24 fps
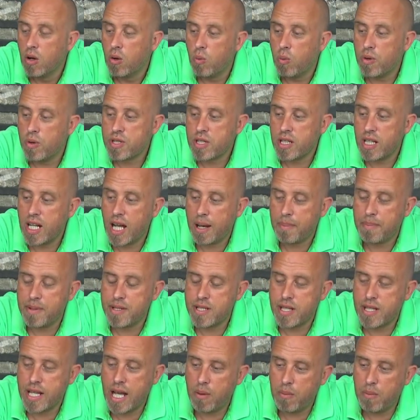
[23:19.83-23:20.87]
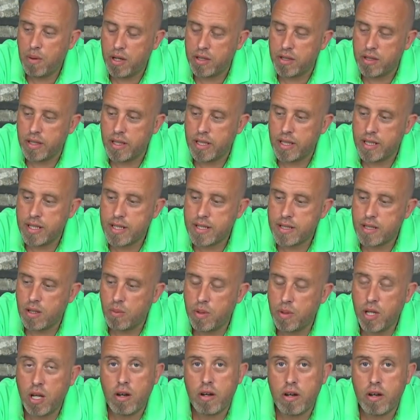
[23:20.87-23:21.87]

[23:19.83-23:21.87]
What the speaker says: What's going to happen to that one is that we